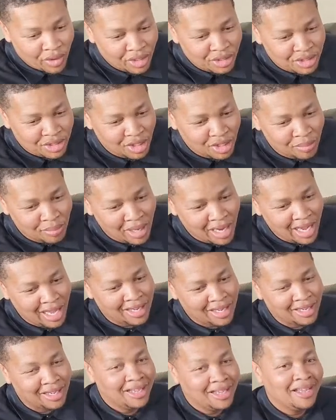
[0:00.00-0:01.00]
shield behind
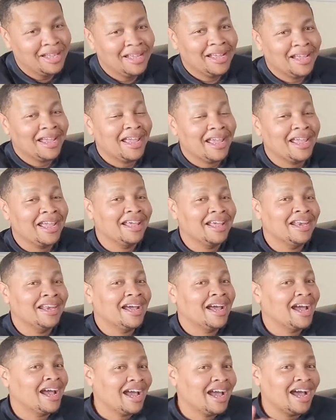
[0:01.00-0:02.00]
it. And
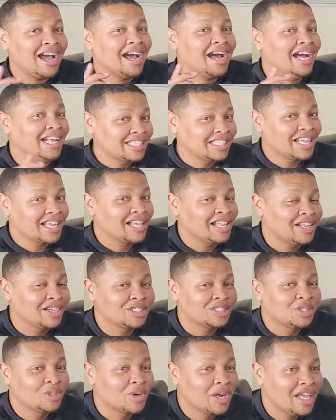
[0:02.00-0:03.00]
I think it looks
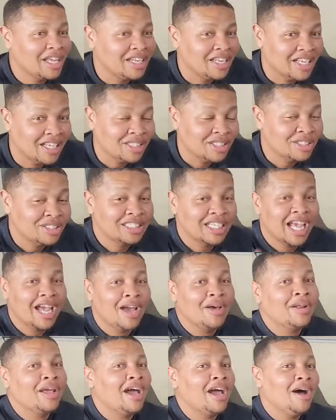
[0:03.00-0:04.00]
great. And
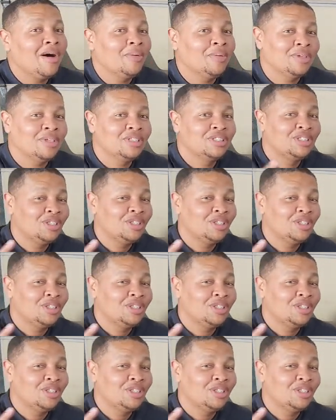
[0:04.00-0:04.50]
shout out to